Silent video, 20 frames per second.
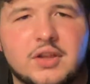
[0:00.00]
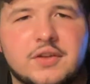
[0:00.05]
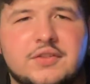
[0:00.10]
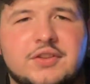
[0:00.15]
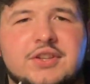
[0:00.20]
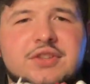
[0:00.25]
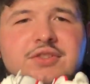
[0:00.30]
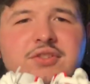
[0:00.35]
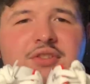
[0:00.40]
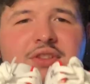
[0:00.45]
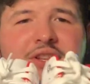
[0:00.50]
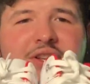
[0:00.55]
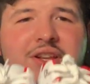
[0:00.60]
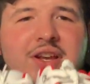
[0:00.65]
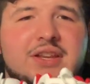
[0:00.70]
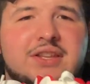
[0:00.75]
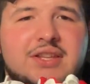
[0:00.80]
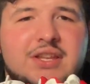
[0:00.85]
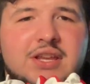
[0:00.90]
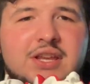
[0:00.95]
these are the
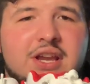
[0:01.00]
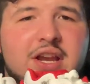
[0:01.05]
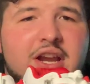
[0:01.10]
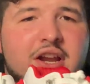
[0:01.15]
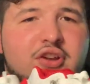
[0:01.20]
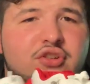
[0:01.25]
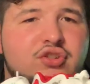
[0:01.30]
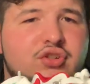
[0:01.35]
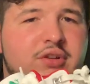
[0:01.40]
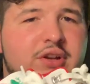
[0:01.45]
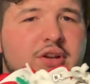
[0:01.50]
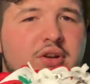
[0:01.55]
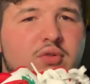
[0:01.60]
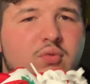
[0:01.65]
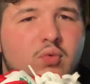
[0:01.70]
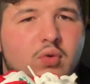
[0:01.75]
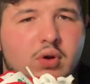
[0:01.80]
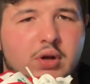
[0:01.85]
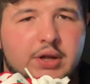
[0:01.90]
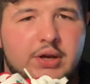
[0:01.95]
Nike Air Trainer
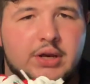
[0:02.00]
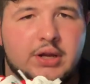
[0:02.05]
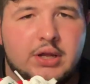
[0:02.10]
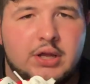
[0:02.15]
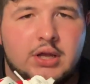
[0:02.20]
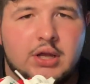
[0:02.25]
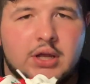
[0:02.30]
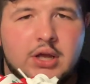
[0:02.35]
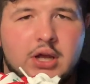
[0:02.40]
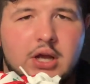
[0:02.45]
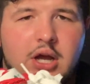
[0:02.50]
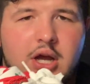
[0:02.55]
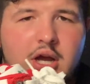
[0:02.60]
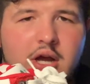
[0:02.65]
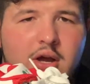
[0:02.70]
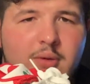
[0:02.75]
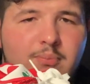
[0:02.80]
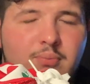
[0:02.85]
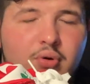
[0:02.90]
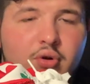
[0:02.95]
1
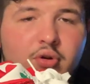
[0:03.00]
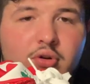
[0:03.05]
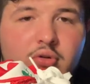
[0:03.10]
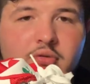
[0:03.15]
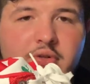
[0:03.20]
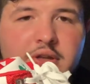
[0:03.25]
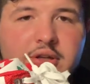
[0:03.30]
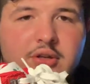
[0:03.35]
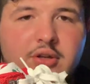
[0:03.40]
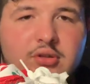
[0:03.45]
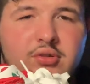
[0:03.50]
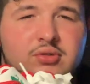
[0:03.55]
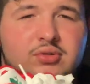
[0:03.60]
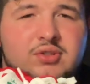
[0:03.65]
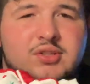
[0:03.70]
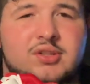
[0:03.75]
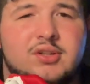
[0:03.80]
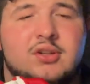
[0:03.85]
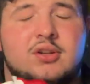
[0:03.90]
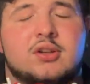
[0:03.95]
um, Puerto
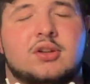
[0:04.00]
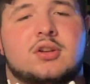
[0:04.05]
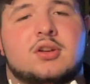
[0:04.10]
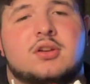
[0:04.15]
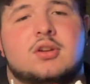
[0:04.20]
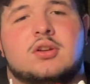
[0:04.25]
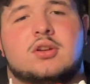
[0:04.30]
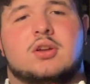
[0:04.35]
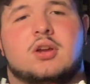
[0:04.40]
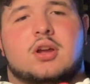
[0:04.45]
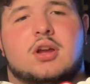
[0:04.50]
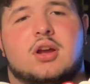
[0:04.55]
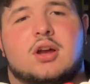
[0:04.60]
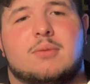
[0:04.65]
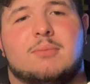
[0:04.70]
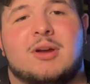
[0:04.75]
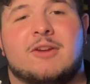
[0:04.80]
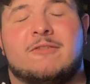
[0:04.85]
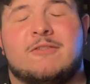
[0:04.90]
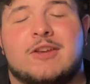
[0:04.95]
Rico's. Uh,
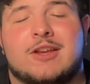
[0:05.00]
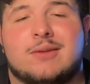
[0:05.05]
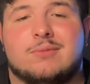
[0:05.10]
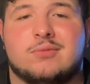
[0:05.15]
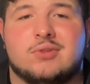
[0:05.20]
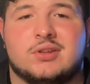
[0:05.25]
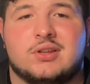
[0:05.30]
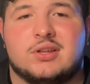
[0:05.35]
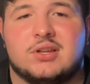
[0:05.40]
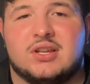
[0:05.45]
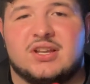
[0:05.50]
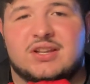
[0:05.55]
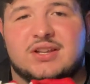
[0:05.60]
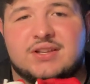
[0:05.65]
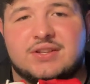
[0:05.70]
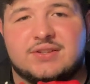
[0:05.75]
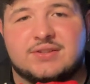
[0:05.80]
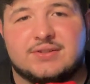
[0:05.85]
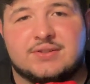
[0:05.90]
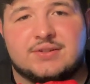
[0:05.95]
my family
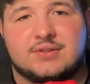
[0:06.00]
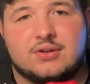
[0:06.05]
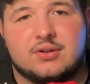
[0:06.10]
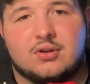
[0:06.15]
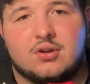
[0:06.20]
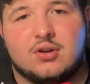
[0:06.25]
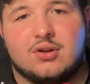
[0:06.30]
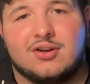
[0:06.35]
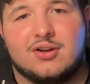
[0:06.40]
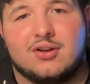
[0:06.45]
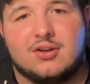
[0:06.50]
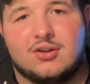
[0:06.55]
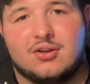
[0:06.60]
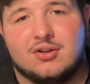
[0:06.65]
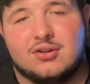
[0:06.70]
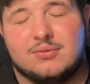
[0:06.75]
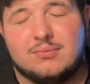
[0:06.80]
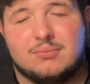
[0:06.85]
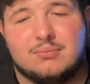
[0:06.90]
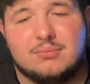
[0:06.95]
is,
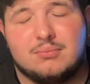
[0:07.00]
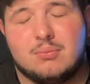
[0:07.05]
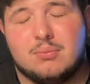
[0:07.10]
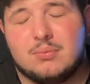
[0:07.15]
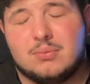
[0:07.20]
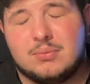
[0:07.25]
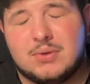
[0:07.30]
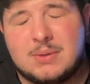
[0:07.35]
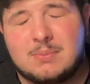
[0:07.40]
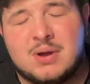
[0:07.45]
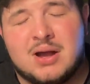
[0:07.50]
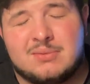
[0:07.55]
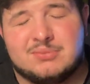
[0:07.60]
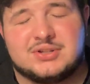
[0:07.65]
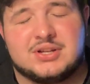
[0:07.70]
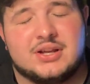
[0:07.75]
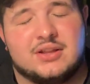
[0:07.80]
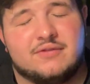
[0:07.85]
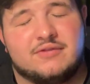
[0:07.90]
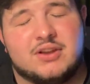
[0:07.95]
uh, my mom's
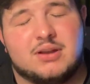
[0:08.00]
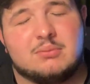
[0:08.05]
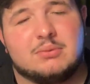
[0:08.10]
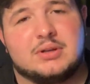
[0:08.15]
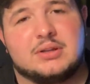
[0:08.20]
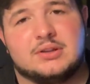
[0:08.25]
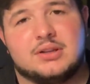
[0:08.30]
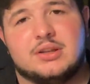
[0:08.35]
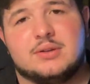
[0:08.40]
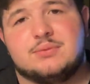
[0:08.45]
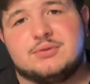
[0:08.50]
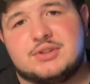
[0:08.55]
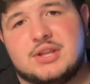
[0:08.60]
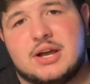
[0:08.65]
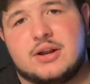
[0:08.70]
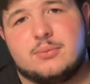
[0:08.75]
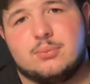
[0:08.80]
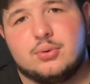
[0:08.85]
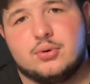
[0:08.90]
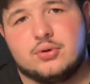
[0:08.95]
side of the family lives
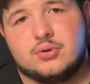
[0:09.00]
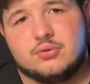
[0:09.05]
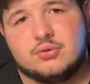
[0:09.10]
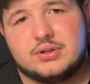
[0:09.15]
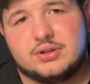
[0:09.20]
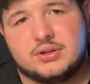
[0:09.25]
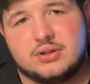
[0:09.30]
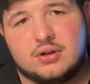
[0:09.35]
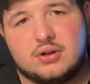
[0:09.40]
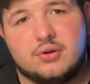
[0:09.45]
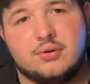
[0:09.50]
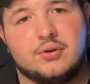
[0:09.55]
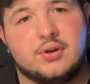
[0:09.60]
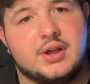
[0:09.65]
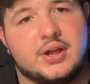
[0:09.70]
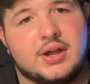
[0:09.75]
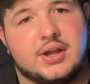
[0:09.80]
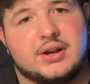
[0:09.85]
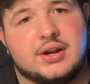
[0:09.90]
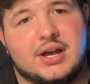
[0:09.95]
down in Puerto Rico,
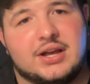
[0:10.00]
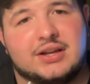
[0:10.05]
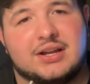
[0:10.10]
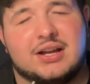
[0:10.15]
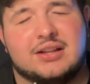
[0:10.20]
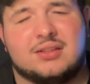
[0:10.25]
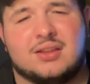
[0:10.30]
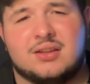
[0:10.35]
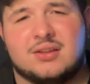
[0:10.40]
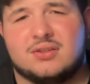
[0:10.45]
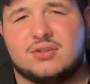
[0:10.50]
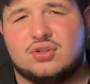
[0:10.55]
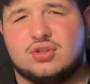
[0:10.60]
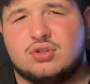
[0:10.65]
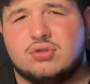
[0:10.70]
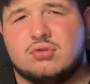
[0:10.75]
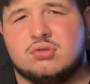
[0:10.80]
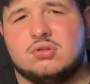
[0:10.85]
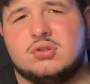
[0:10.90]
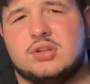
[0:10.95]
and I got these
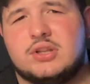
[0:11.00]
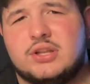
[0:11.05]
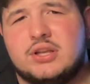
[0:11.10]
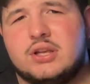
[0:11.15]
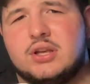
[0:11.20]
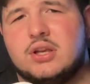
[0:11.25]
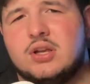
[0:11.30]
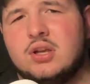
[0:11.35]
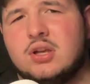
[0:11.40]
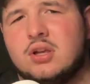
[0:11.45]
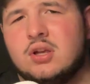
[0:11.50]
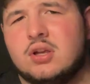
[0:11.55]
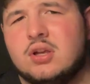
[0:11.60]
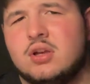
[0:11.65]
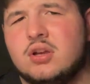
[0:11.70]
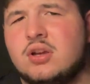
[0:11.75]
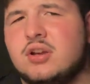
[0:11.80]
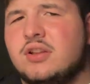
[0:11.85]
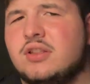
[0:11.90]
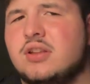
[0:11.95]
shortly,
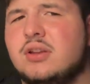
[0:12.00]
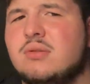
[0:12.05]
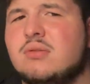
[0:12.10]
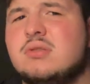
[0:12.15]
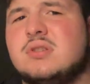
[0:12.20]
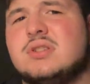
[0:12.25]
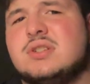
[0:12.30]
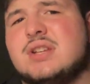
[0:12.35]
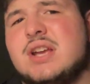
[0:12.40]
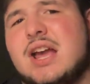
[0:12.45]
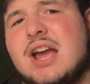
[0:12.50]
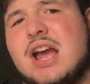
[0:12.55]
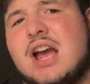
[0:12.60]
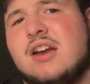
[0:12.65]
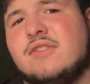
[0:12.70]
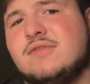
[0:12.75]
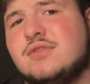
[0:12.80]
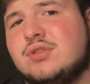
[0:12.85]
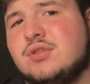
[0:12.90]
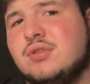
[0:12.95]
I think it was
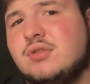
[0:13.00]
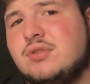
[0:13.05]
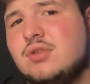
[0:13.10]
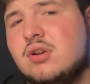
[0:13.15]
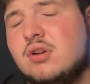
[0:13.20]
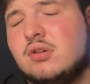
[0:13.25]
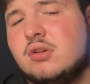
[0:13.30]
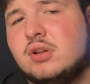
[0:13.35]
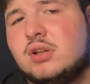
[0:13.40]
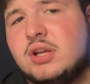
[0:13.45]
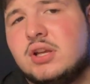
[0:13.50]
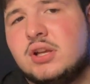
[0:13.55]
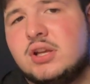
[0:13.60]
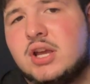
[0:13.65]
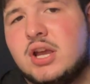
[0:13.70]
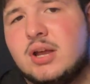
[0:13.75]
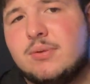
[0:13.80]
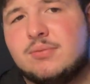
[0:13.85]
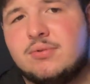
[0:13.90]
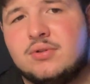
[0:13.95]
after the hurricane
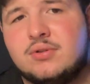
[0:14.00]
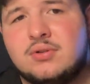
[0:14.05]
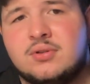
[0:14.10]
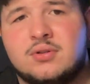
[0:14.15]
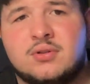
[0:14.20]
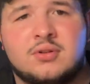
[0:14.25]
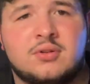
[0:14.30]
happened.